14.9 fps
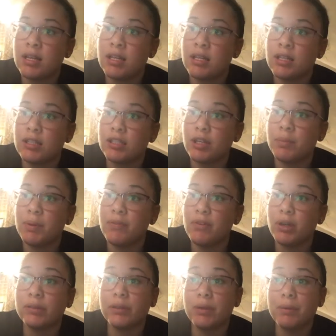So
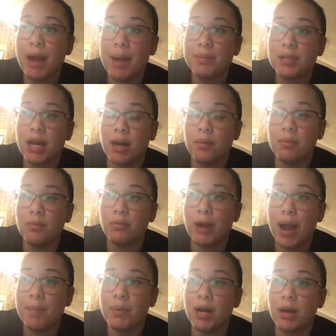before we wrap
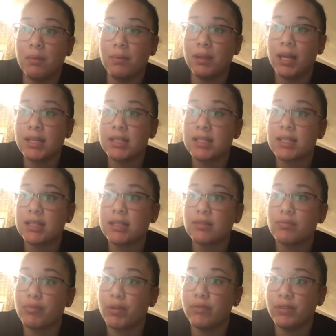up, let's
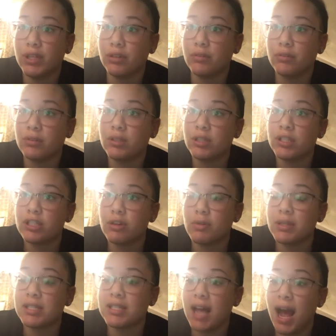review. So a
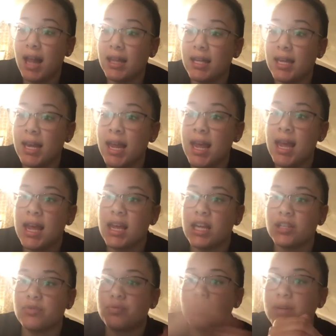solid
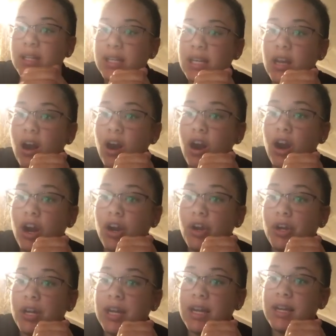is really
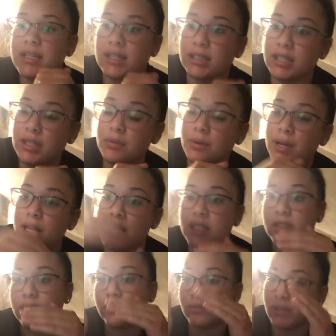hard and a liquid
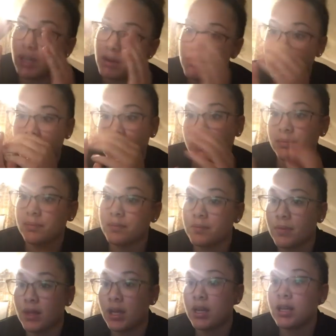is flowy.
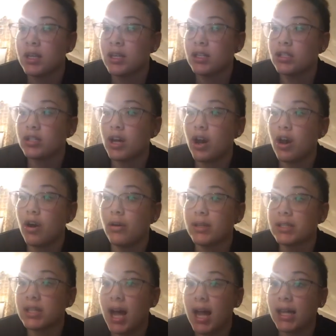So a
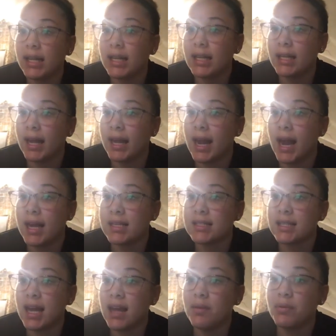solid, like I said,